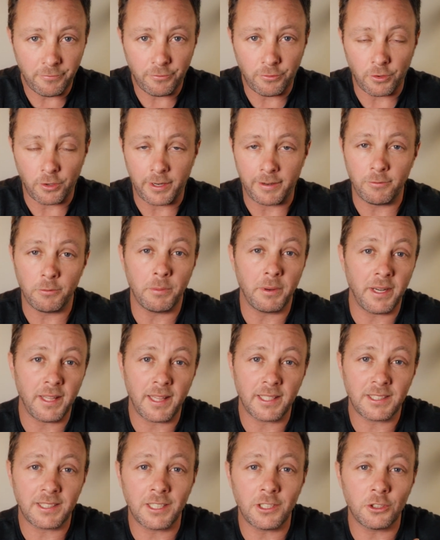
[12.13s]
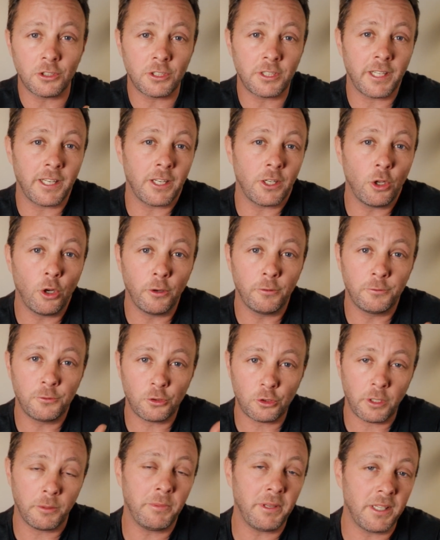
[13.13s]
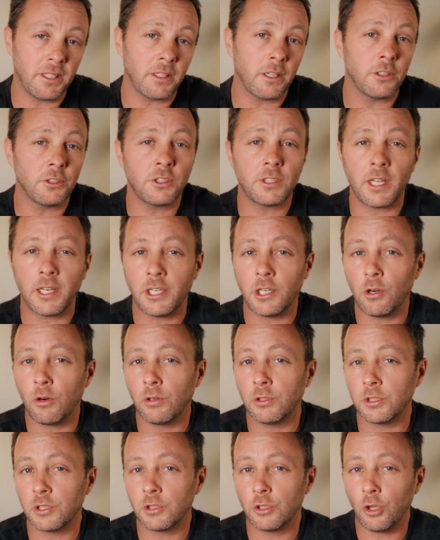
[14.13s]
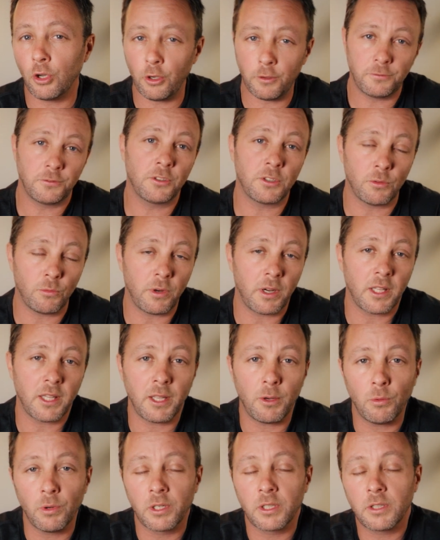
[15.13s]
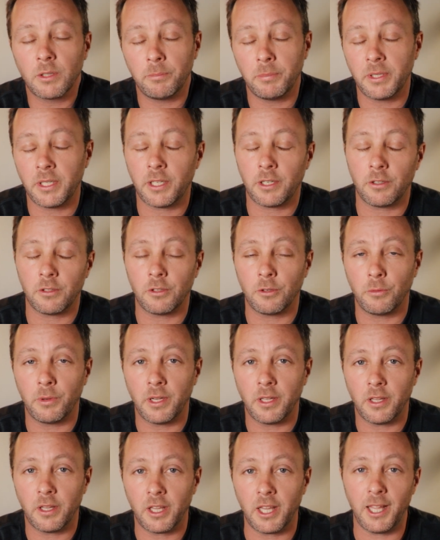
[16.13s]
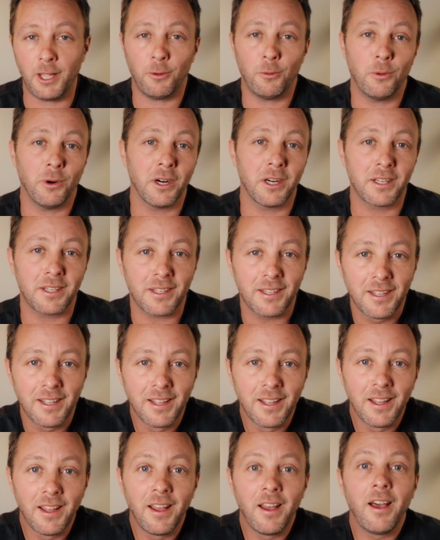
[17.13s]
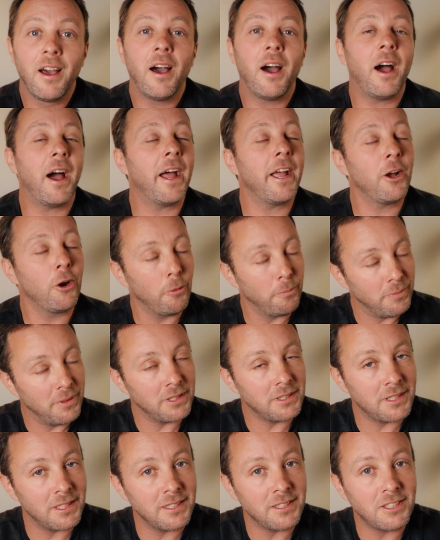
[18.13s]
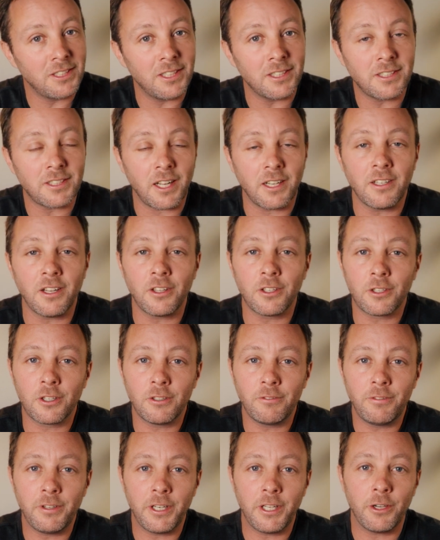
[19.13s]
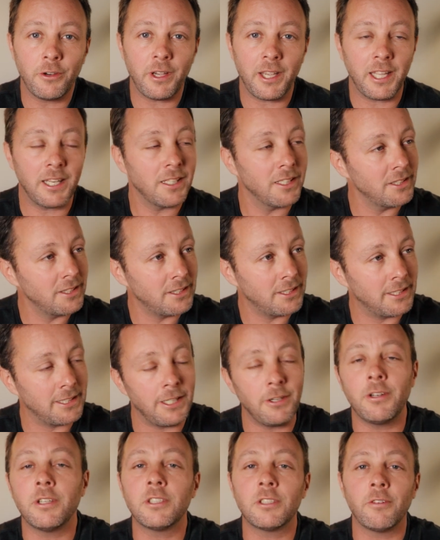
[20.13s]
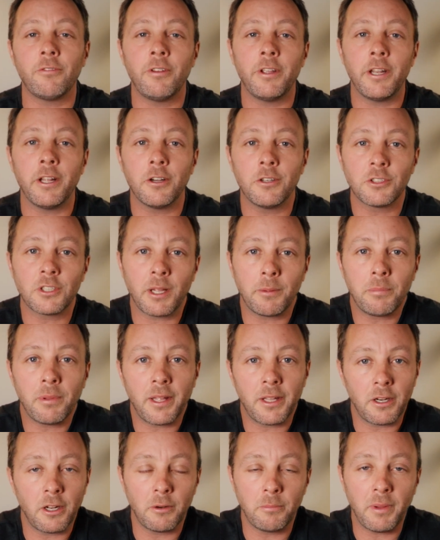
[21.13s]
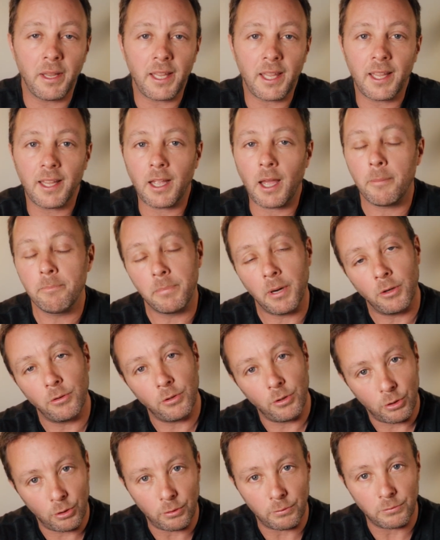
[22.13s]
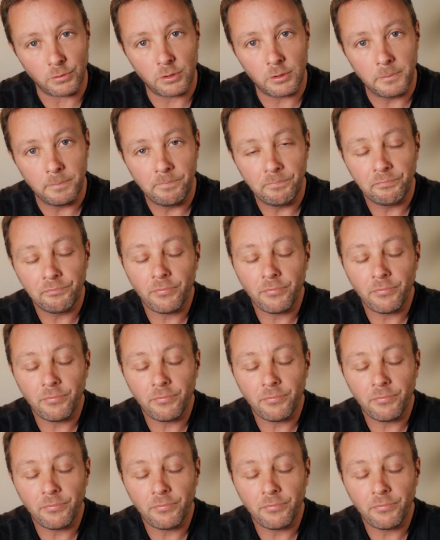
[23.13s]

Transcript: For everybody that's interested in hoof trimming and understanding your horse's hoofs and why they work the particular way that they work, I hope this is just another good video in this series of videos I plan on making about hooves.